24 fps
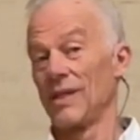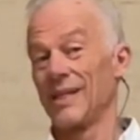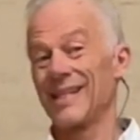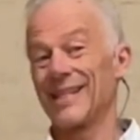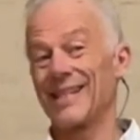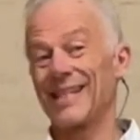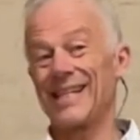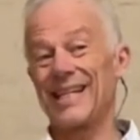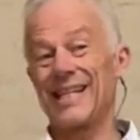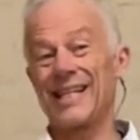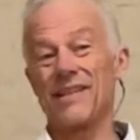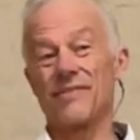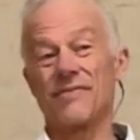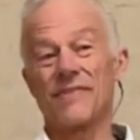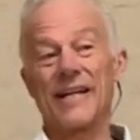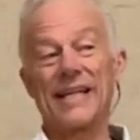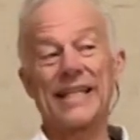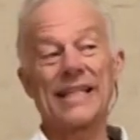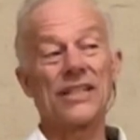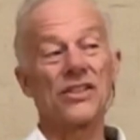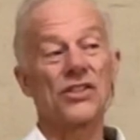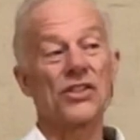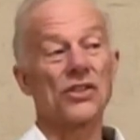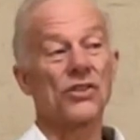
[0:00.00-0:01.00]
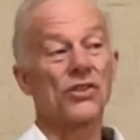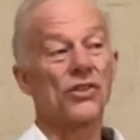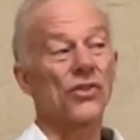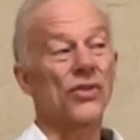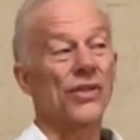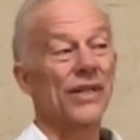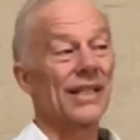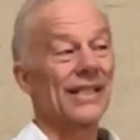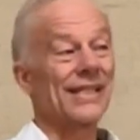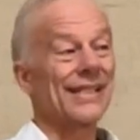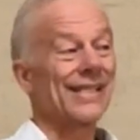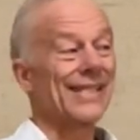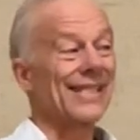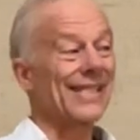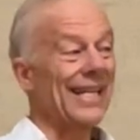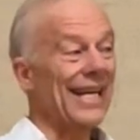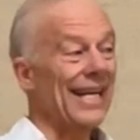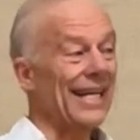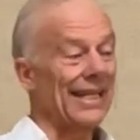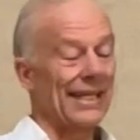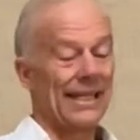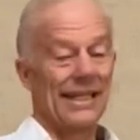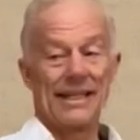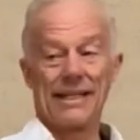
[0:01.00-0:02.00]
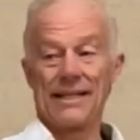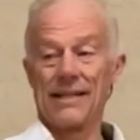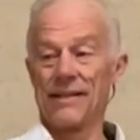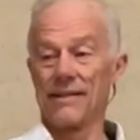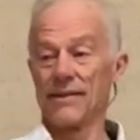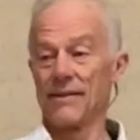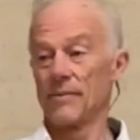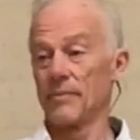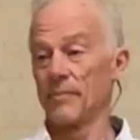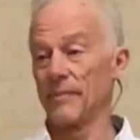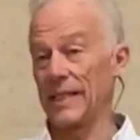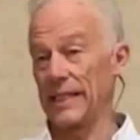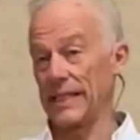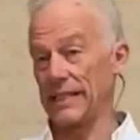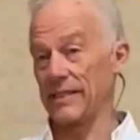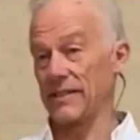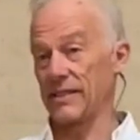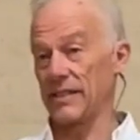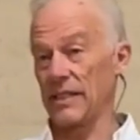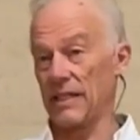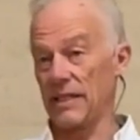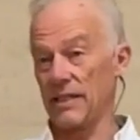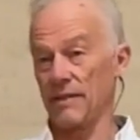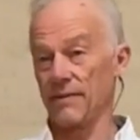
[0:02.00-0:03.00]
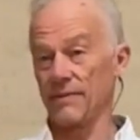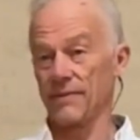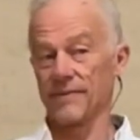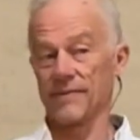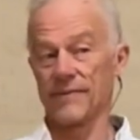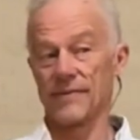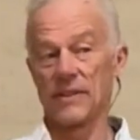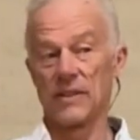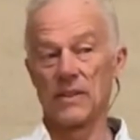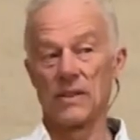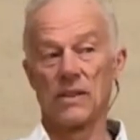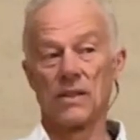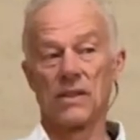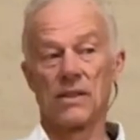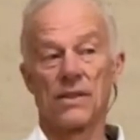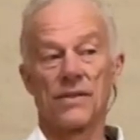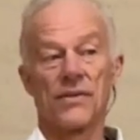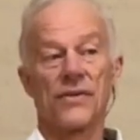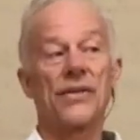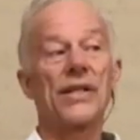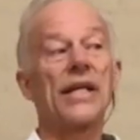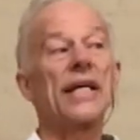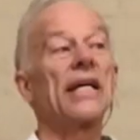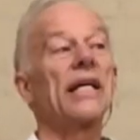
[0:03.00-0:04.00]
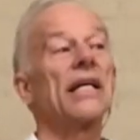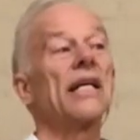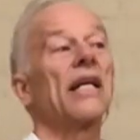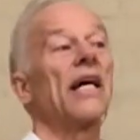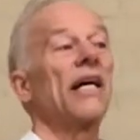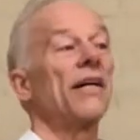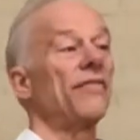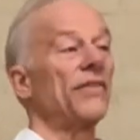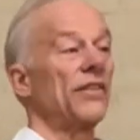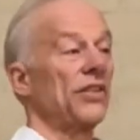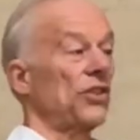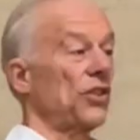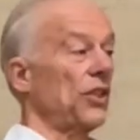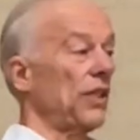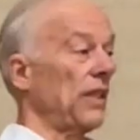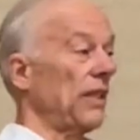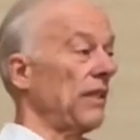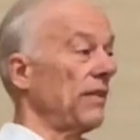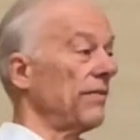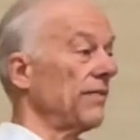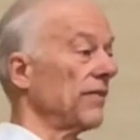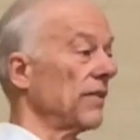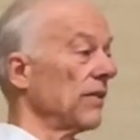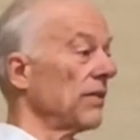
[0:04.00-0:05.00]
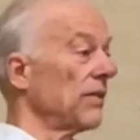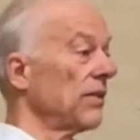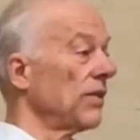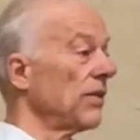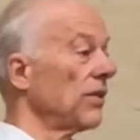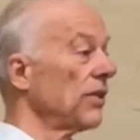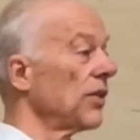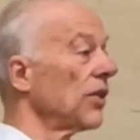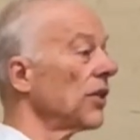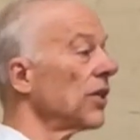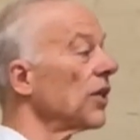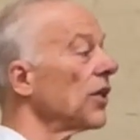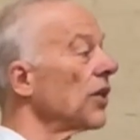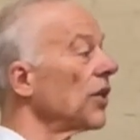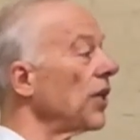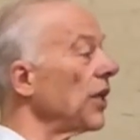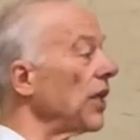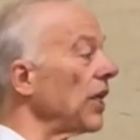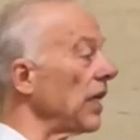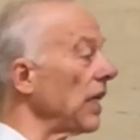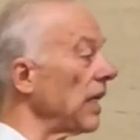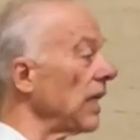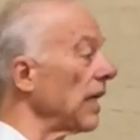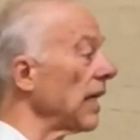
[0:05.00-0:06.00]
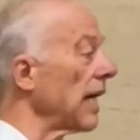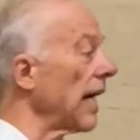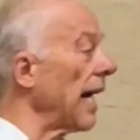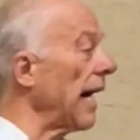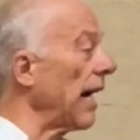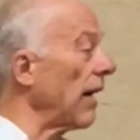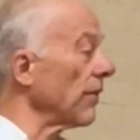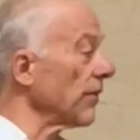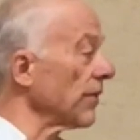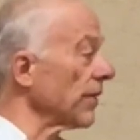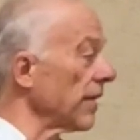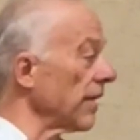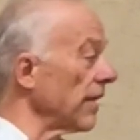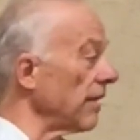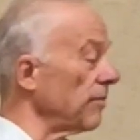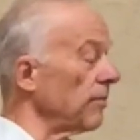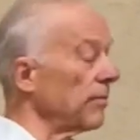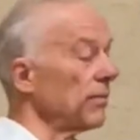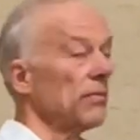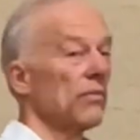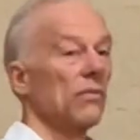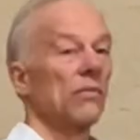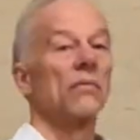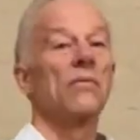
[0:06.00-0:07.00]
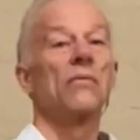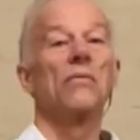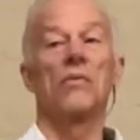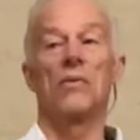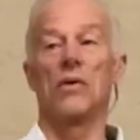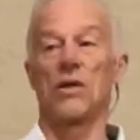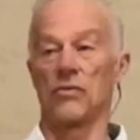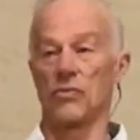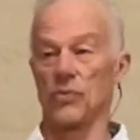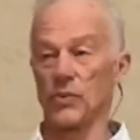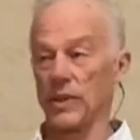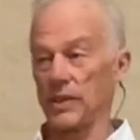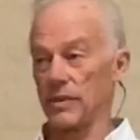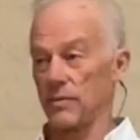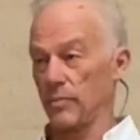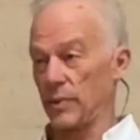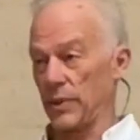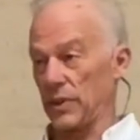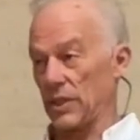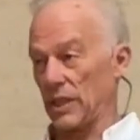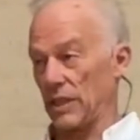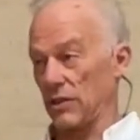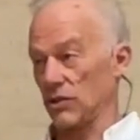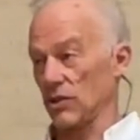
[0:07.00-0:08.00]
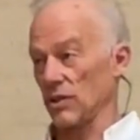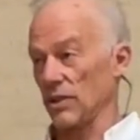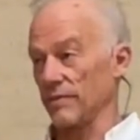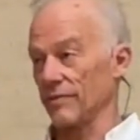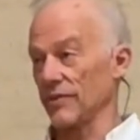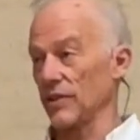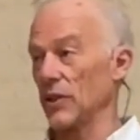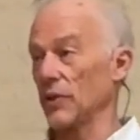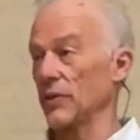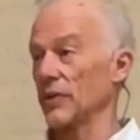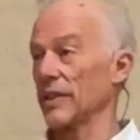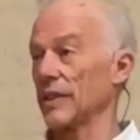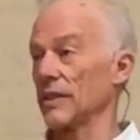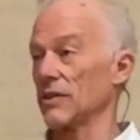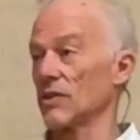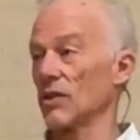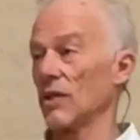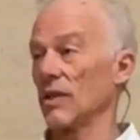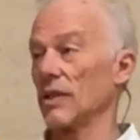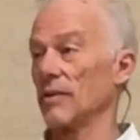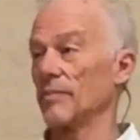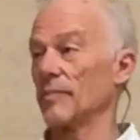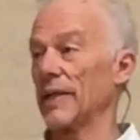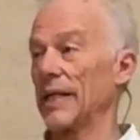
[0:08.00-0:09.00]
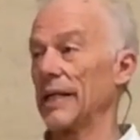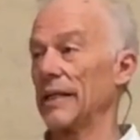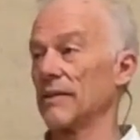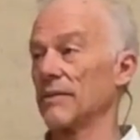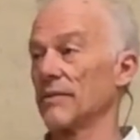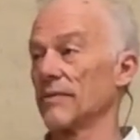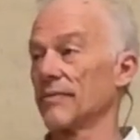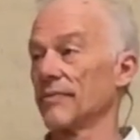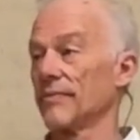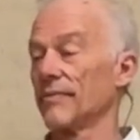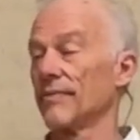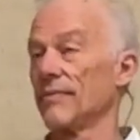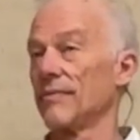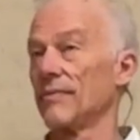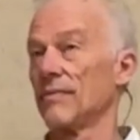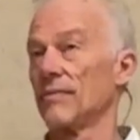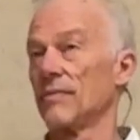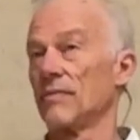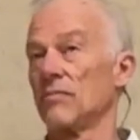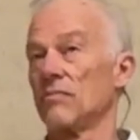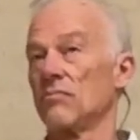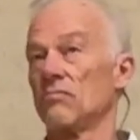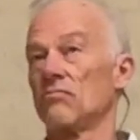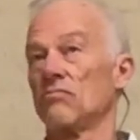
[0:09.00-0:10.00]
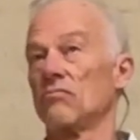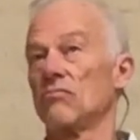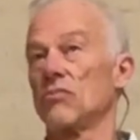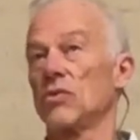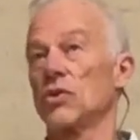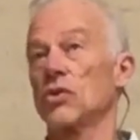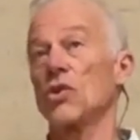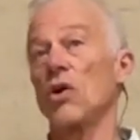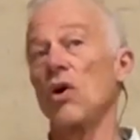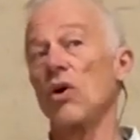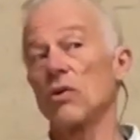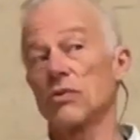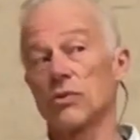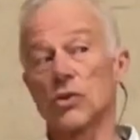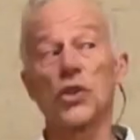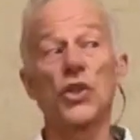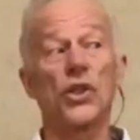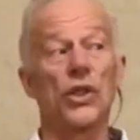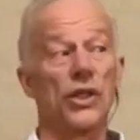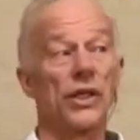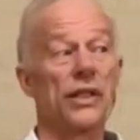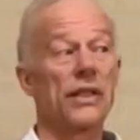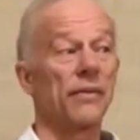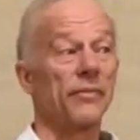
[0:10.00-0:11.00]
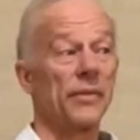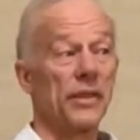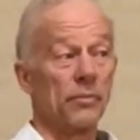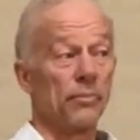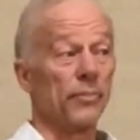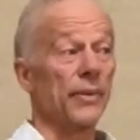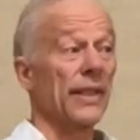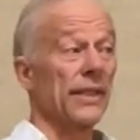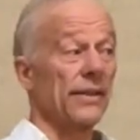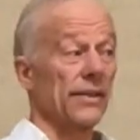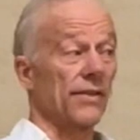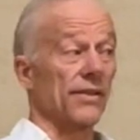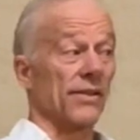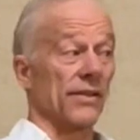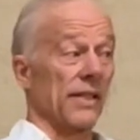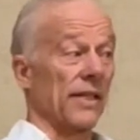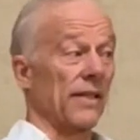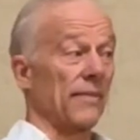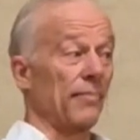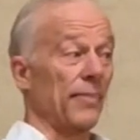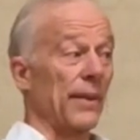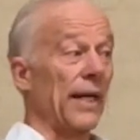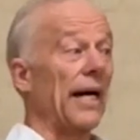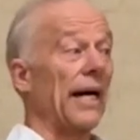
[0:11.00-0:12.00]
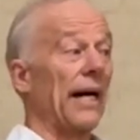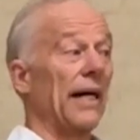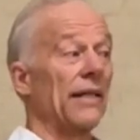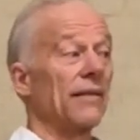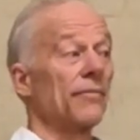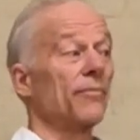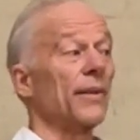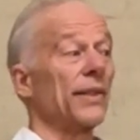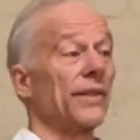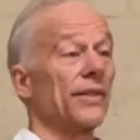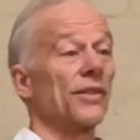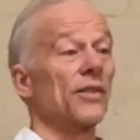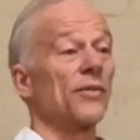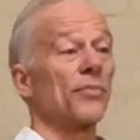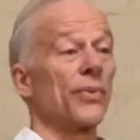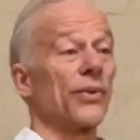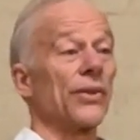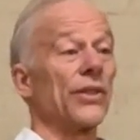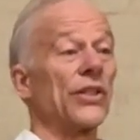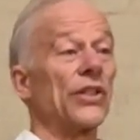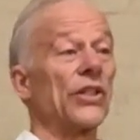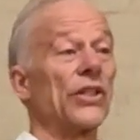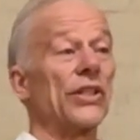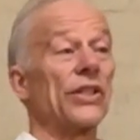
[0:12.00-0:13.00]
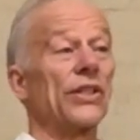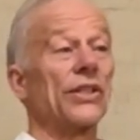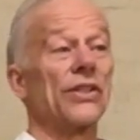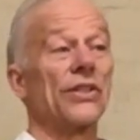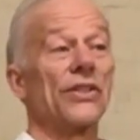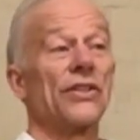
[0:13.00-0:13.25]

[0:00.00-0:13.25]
That if I can just transcend my stuff, then I've achieved the outcome of what potential of yoga is all about. It's all good. I mean, bliss is not bad, bliss is pretty good.